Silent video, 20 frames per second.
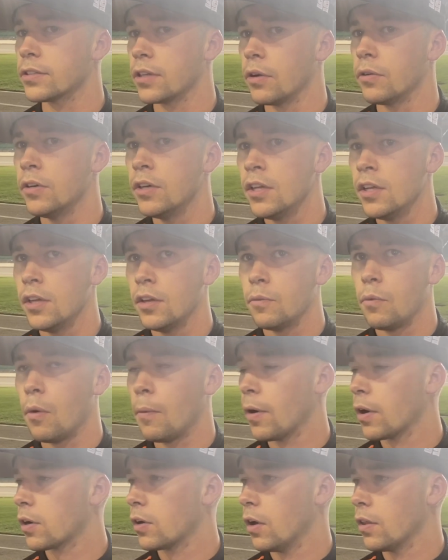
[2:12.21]
So we'll
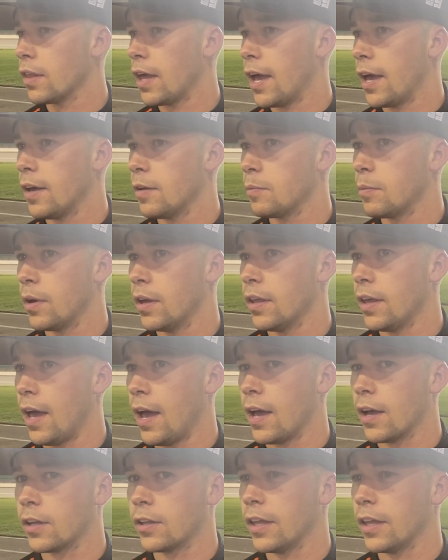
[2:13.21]
work on that, but yeah,